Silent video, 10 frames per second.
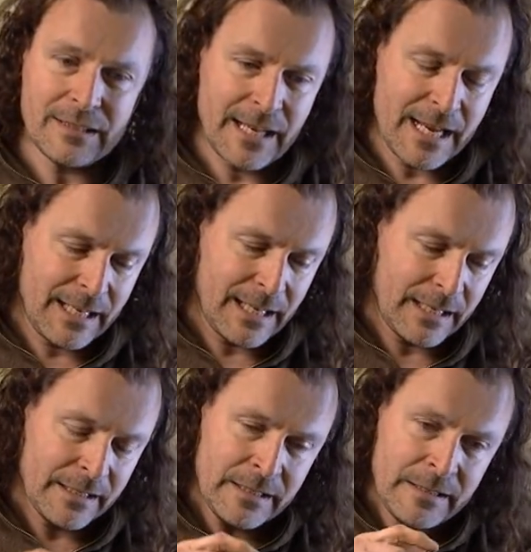at
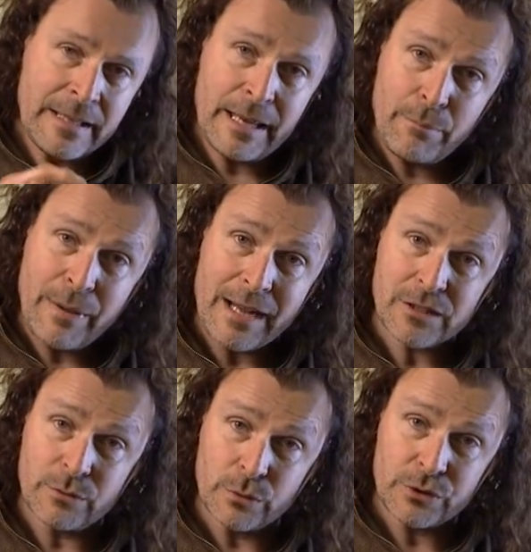taking
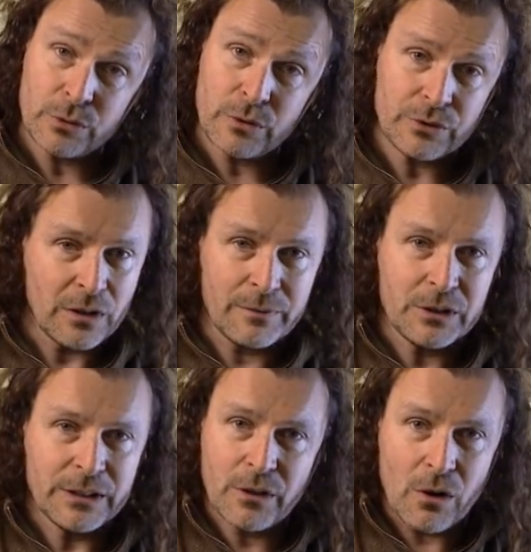impact of all sorts.
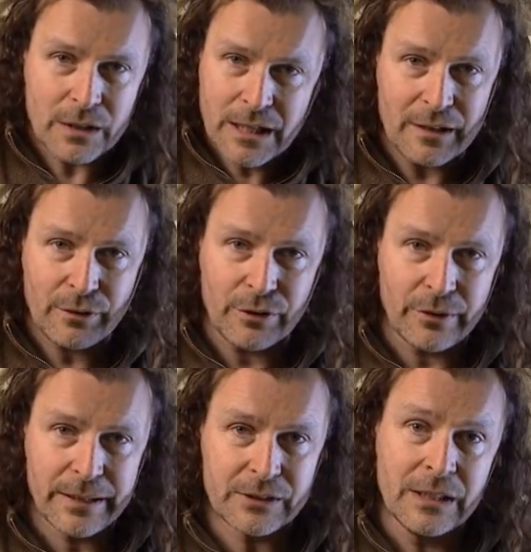Obviously you can't cut
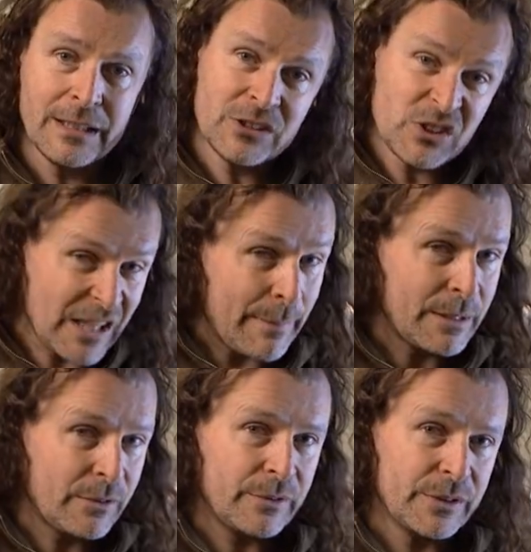through it,
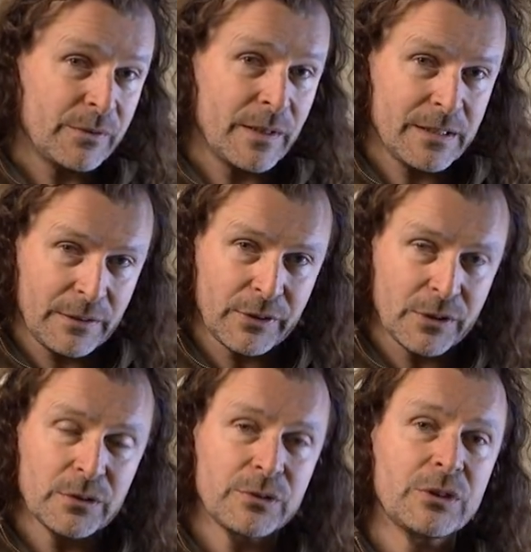stabbing through it's very
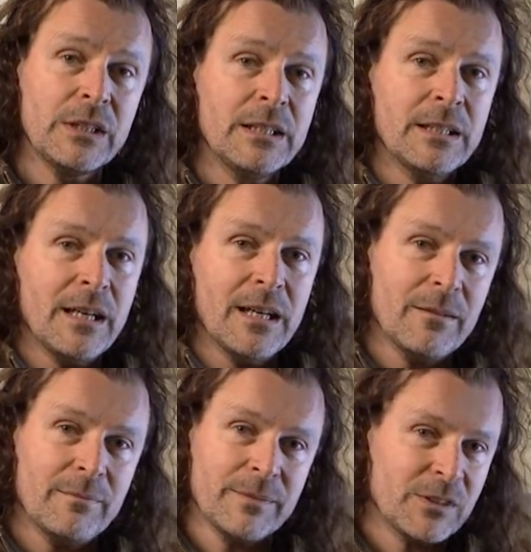difficult,
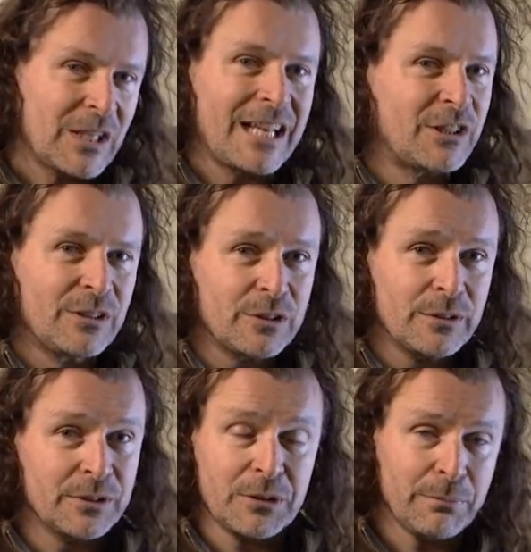slashing
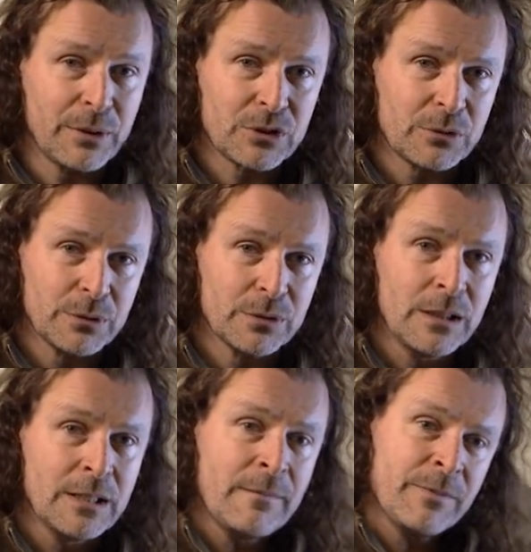through it's impossible.
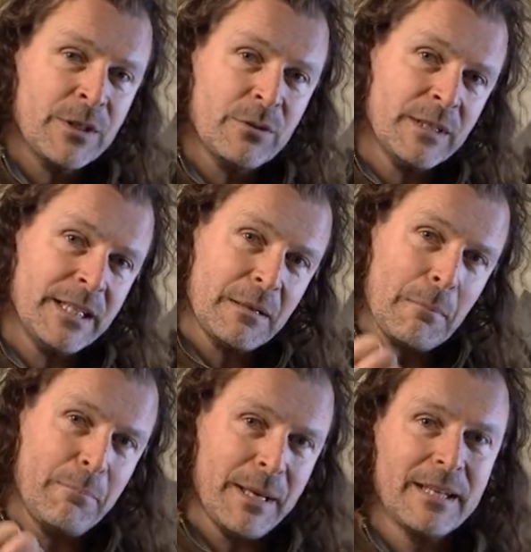You need
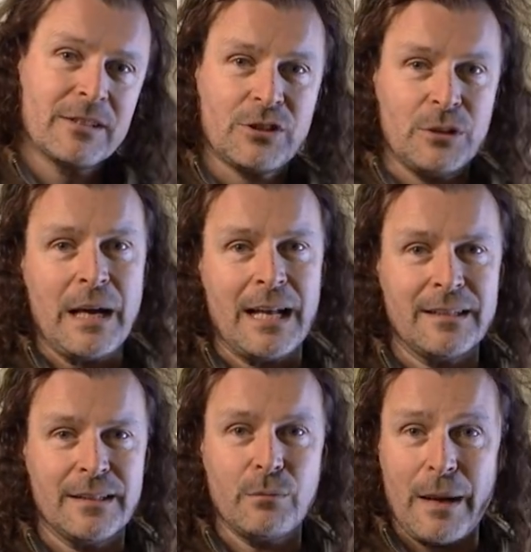big
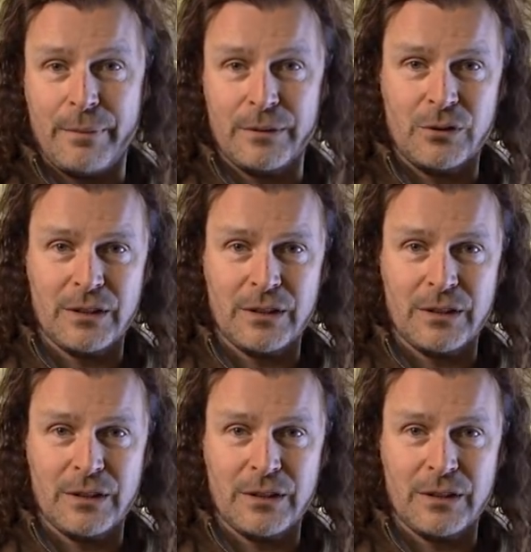two-handed weapons